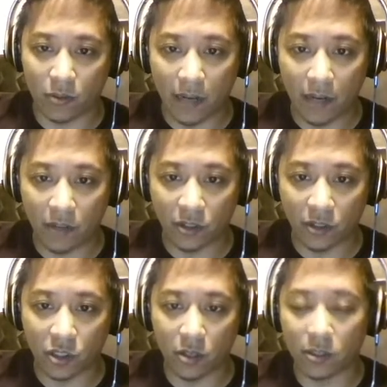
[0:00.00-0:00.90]
different
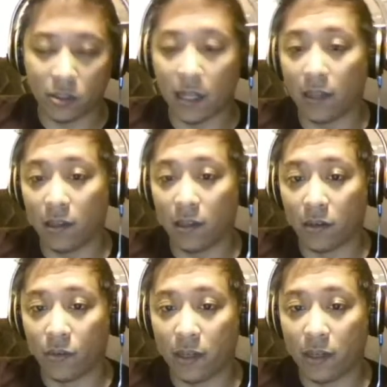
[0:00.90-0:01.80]
shirts that look
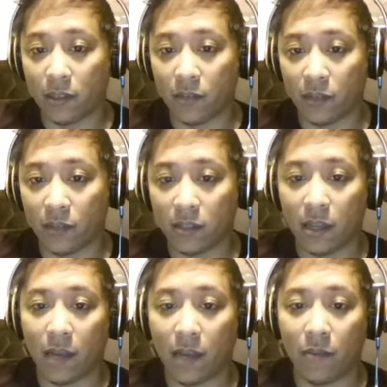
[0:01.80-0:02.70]
relatively the same.